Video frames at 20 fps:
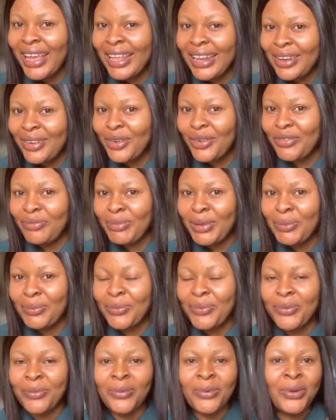a lot of
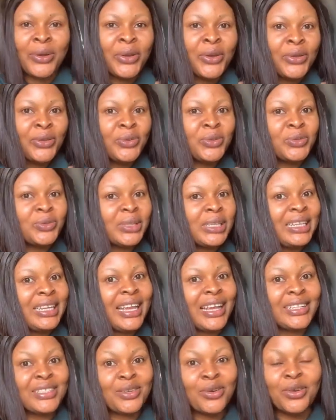people usually
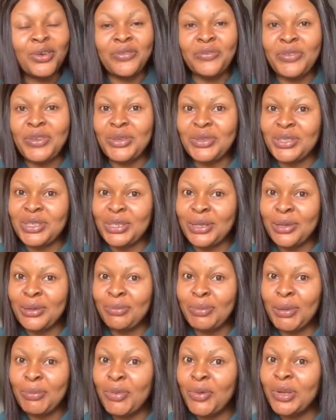get confused.
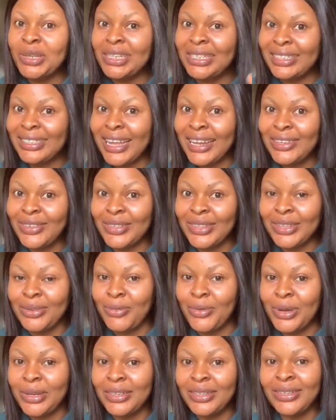People understand the other
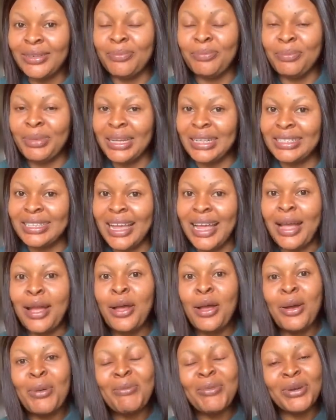one better,
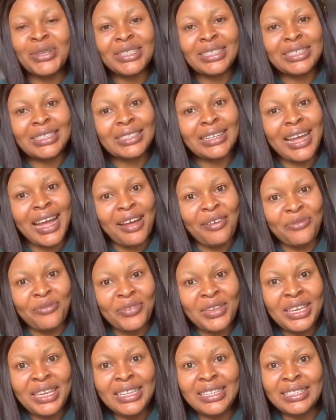but
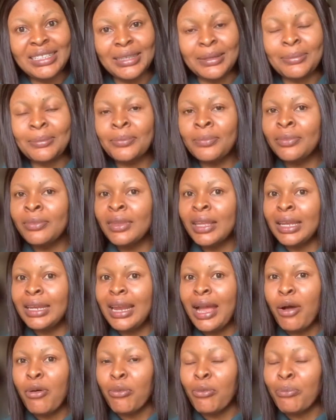affinity.
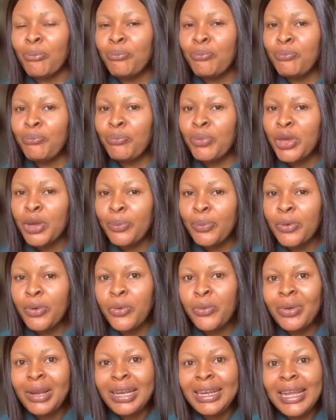Now, people
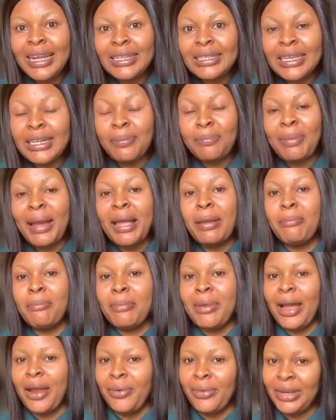related by
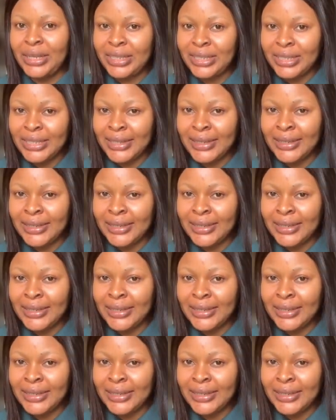marriage,